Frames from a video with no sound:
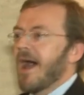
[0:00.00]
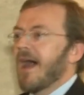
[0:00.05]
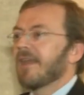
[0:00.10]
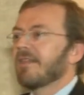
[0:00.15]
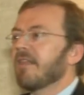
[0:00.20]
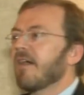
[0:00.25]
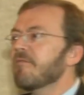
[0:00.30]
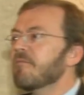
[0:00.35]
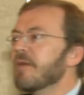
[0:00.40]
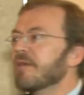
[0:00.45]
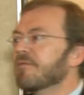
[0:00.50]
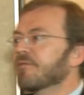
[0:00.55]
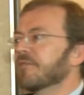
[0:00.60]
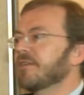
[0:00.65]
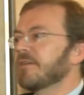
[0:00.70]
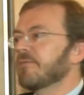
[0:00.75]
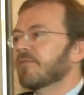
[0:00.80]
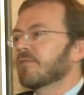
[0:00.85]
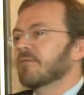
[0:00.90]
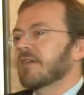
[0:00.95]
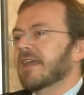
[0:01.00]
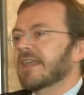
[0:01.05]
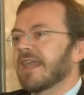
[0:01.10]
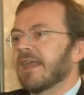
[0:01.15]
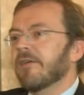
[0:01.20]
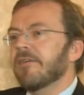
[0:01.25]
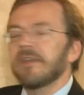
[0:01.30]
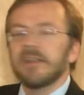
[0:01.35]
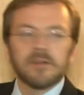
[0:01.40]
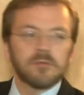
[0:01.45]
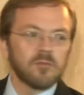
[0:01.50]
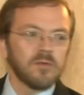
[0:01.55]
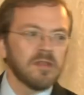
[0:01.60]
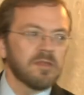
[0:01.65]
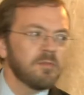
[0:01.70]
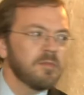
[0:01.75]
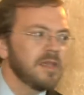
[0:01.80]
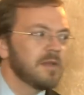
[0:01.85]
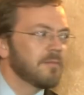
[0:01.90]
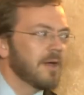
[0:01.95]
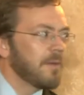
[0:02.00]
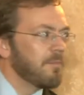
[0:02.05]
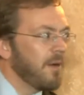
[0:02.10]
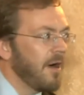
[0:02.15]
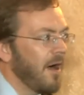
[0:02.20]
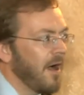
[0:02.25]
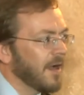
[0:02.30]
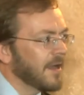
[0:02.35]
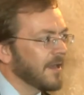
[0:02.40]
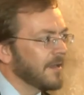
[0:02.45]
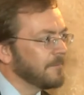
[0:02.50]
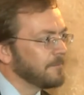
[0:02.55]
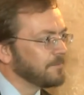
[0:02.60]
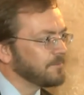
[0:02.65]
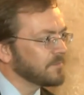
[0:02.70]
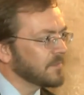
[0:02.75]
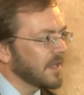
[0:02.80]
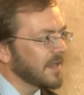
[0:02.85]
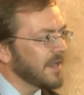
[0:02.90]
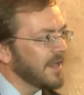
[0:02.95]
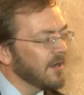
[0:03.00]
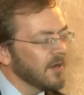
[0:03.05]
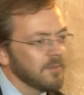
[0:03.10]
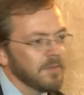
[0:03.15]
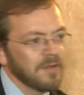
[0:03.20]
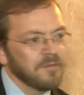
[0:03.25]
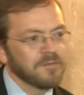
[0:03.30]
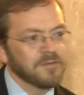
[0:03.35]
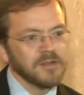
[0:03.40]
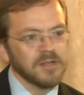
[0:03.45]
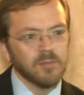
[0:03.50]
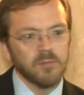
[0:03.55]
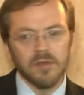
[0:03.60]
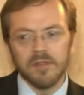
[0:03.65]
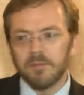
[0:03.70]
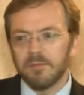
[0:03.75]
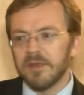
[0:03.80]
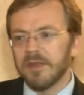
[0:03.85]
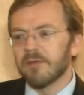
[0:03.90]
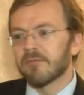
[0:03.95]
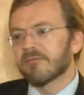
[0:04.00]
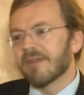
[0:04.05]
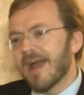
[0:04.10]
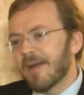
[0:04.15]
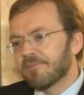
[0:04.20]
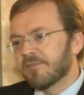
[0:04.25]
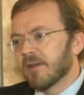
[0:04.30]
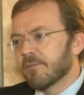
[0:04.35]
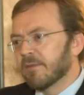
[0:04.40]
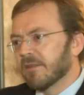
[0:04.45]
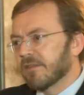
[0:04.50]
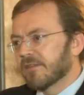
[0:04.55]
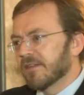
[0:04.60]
I love my freedom. I carry it with me in my pocket. I carry my freedom with me wrapped up in